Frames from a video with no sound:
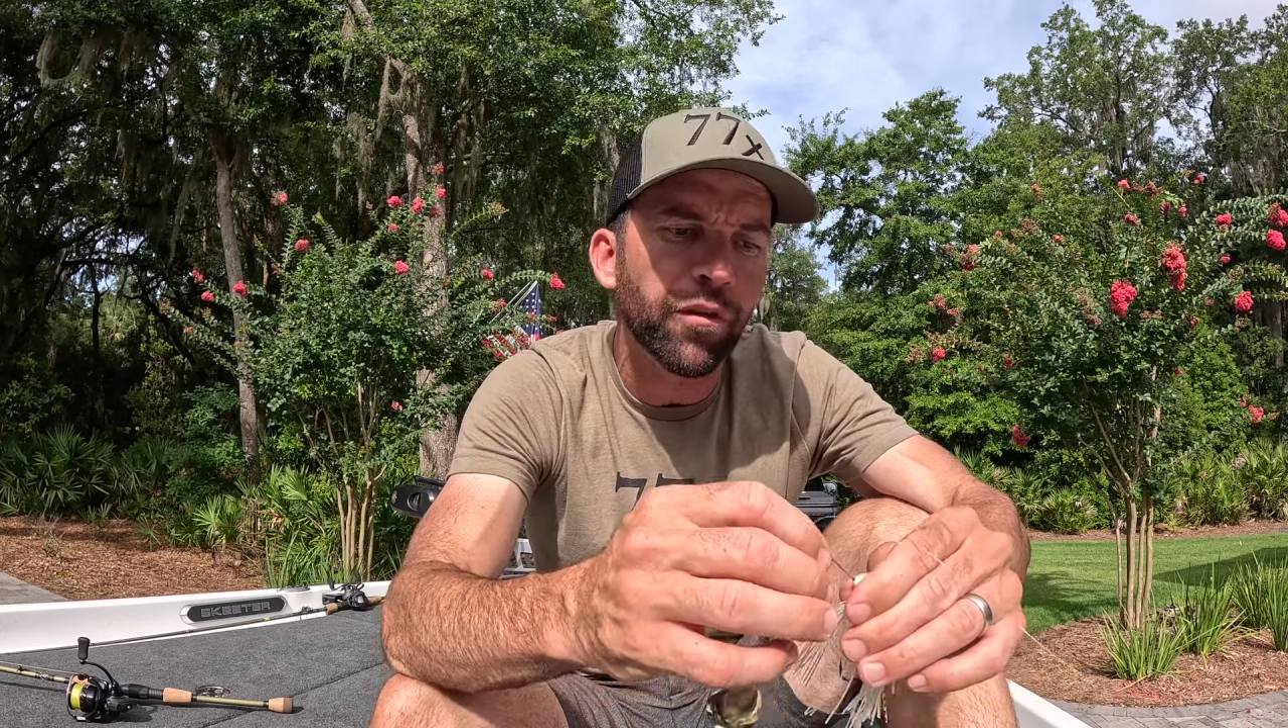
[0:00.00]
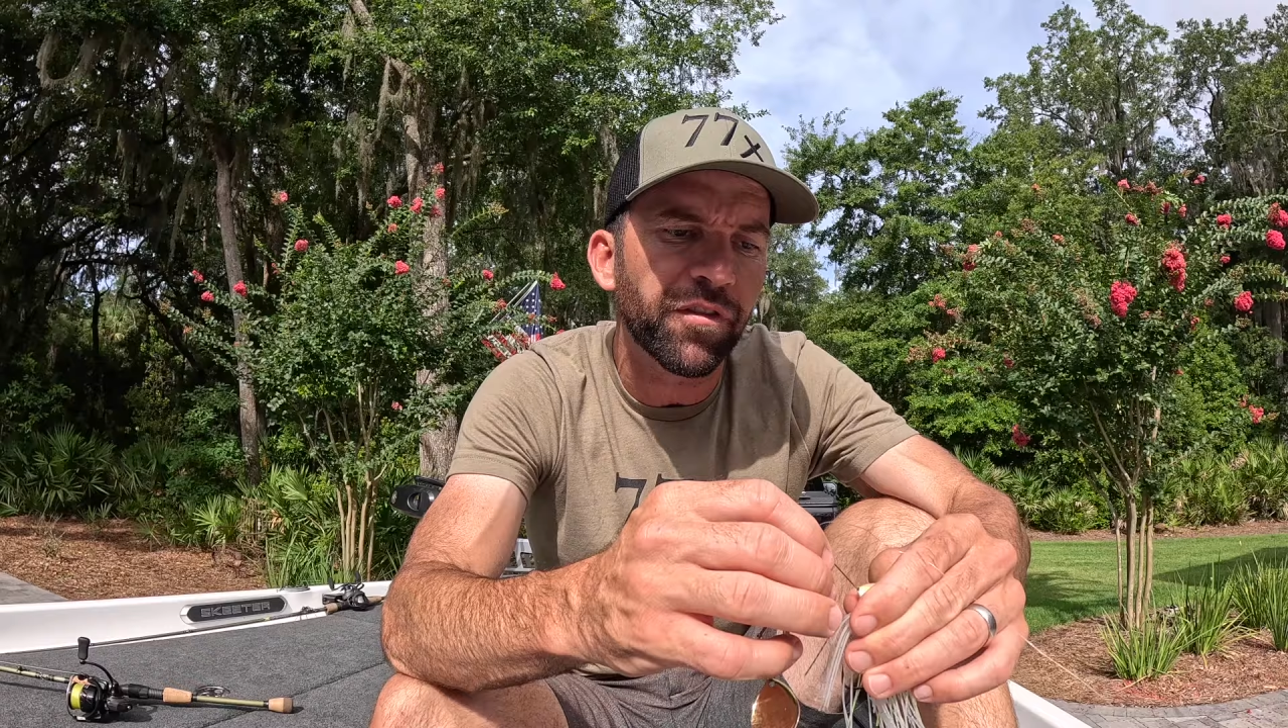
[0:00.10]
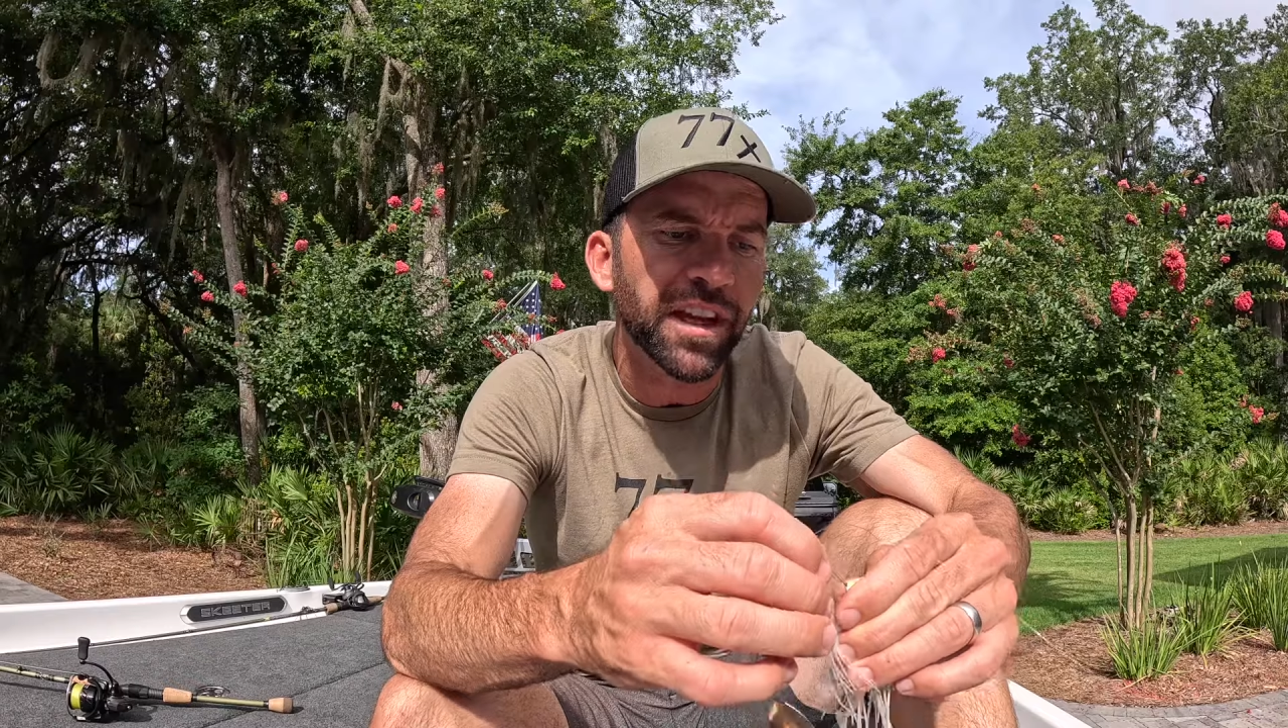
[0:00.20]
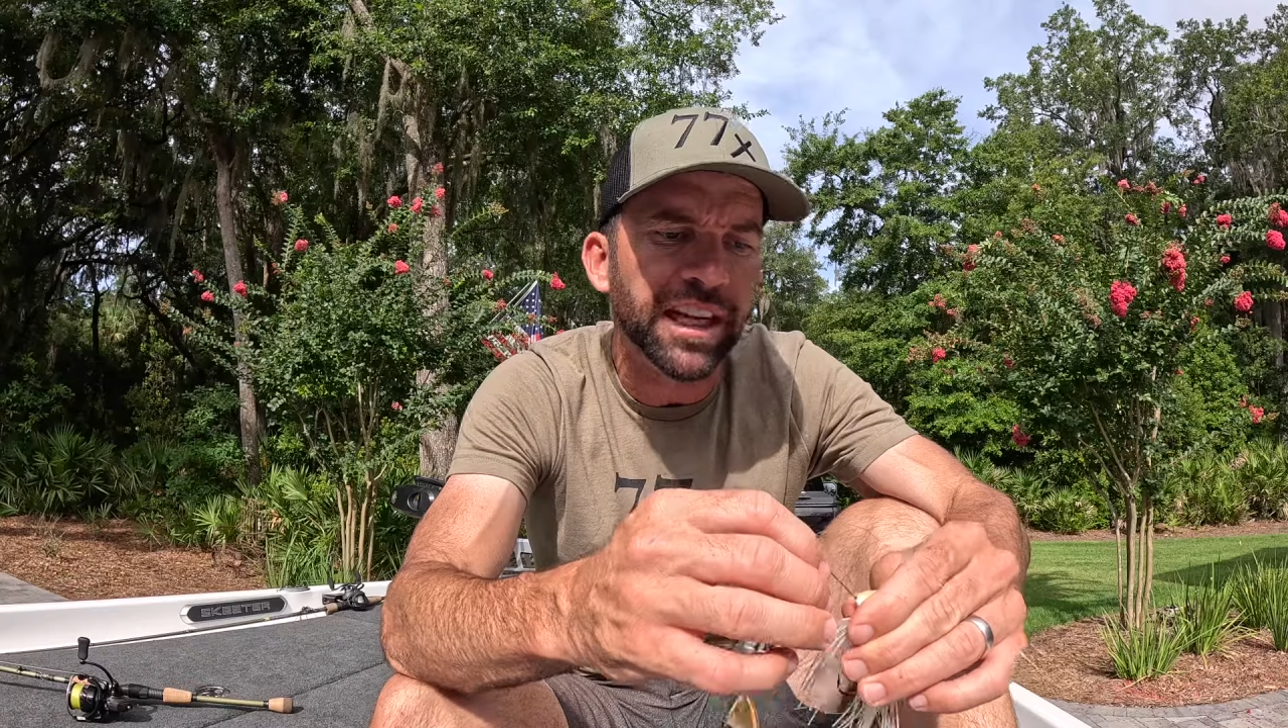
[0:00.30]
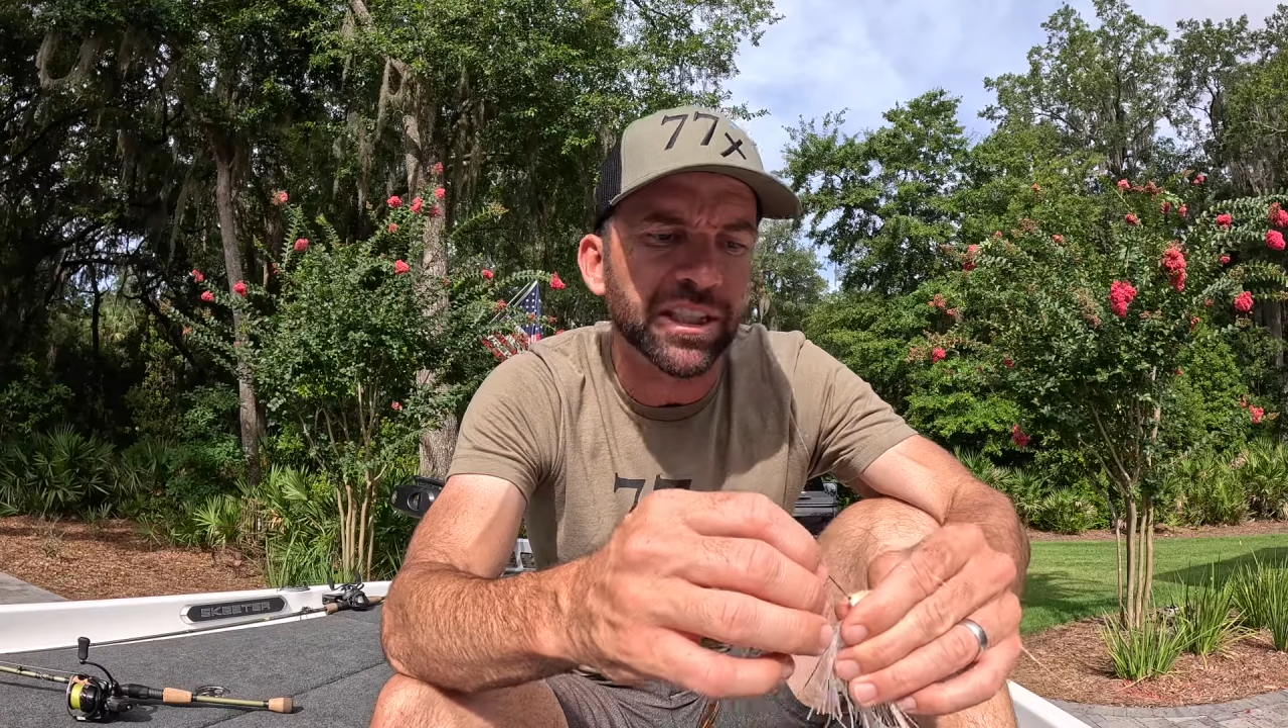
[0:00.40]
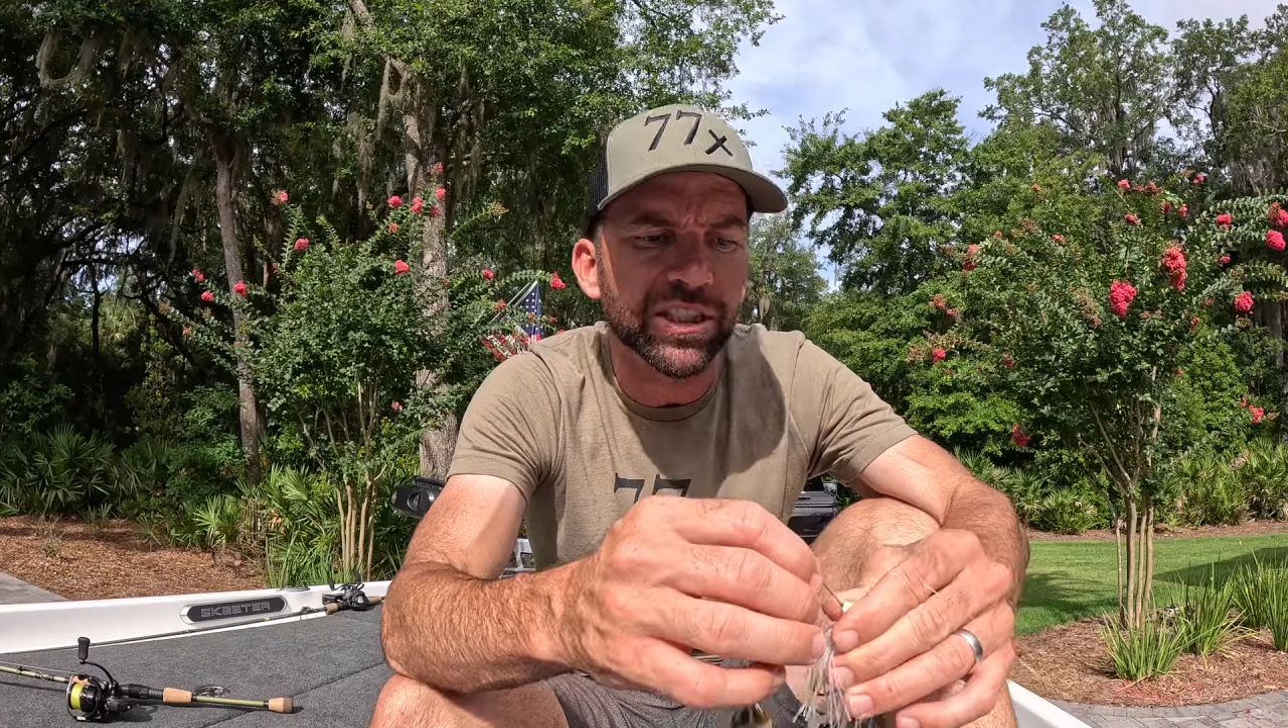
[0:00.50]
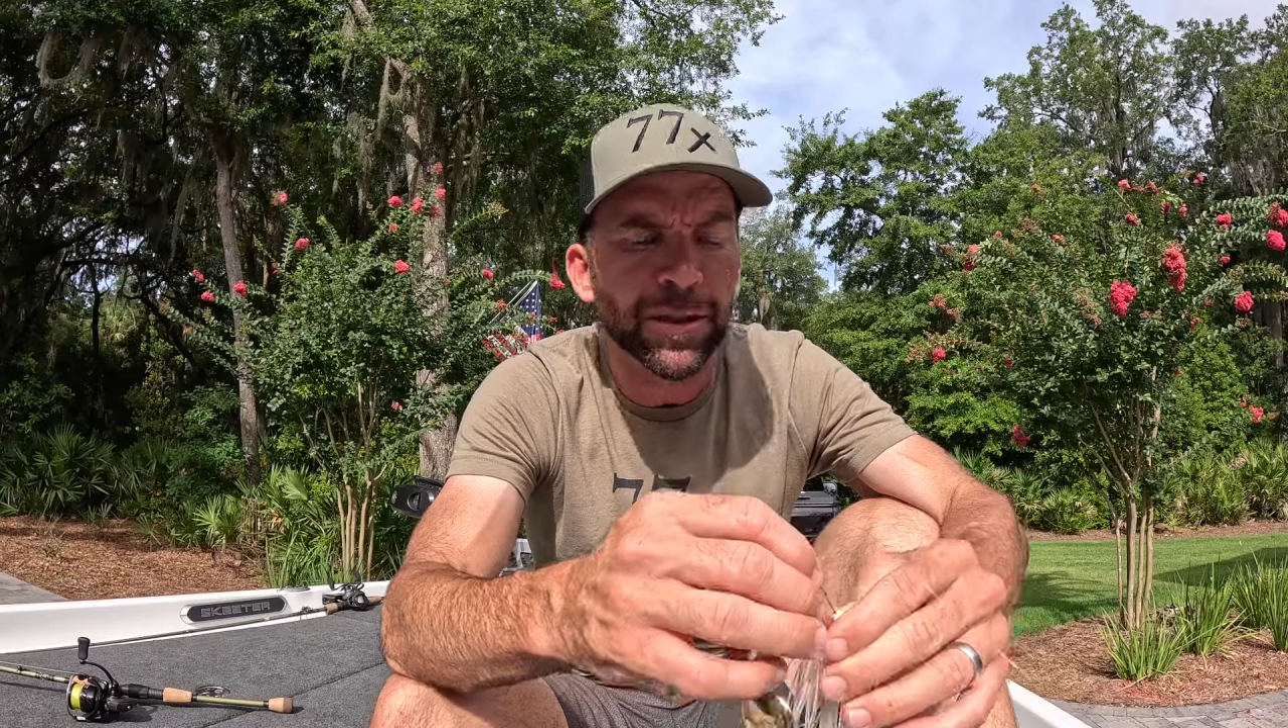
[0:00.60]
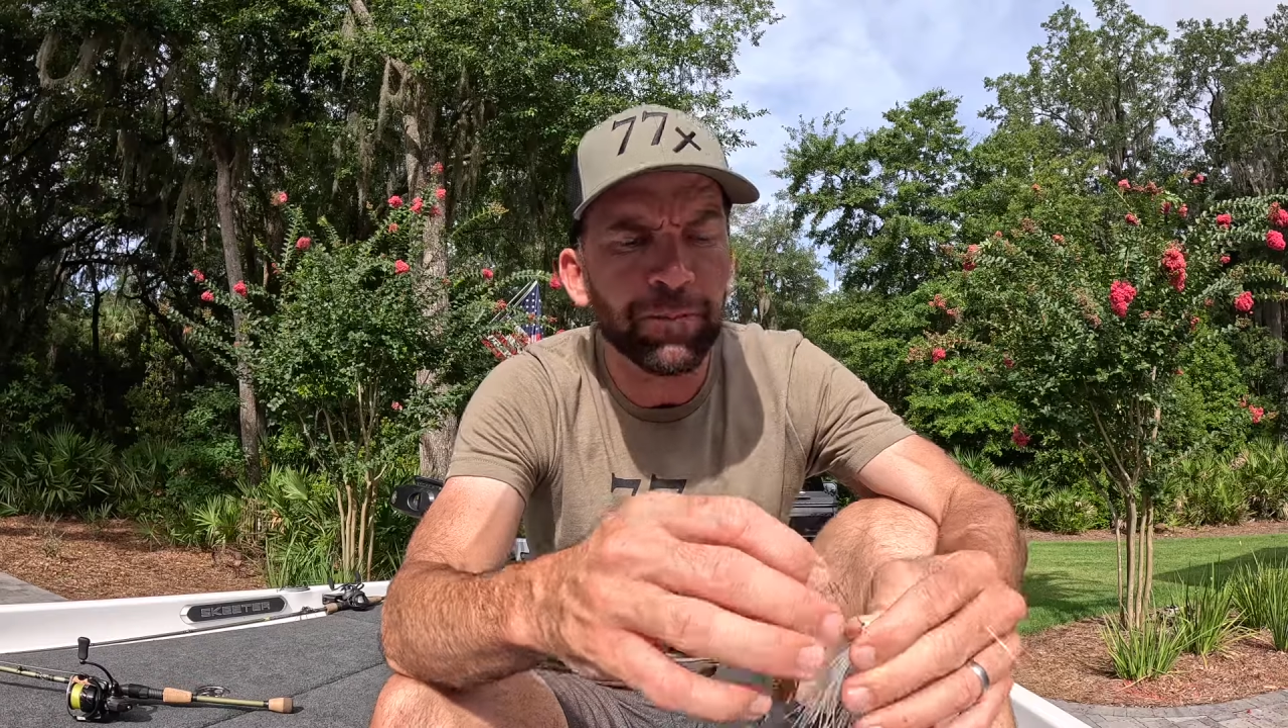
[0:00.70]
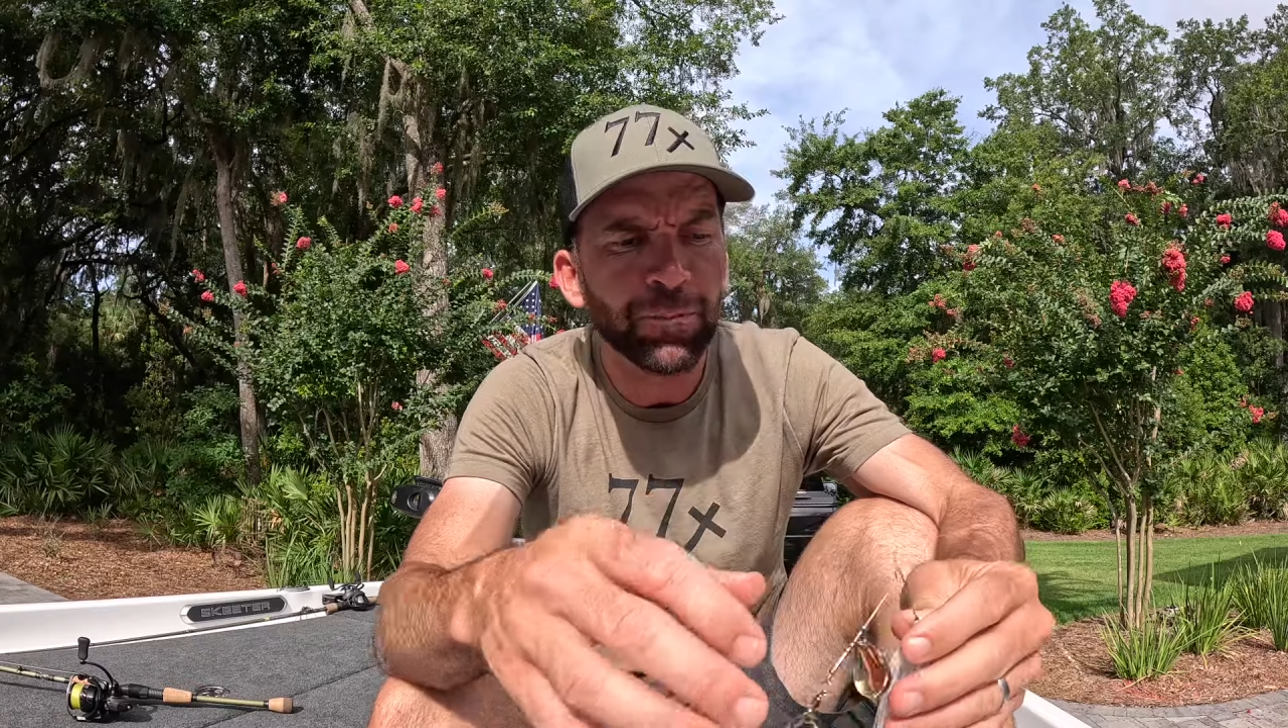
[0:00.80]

fish,